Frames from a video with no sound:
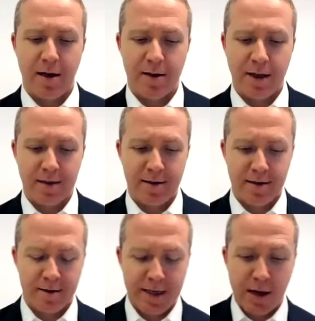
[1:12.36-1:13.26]
on that
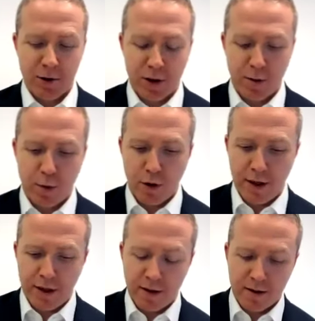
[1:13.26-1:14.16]
downturn
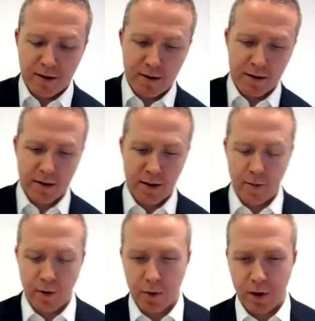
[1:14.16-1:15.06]
point,
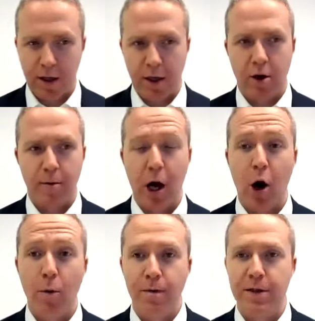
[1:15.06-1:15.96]
we're kind of coming
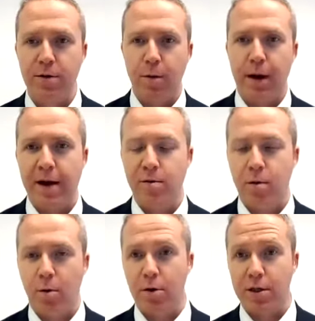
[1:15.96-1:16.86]
hopefully to a place
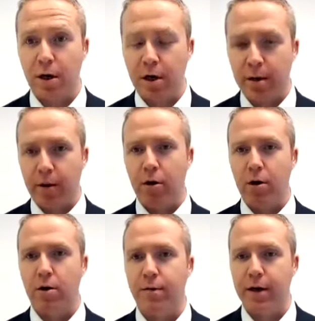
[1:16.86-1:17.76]
where we're talking about
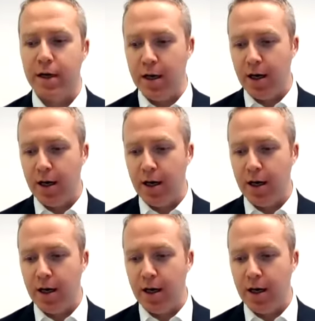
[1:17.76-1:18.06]
recovery.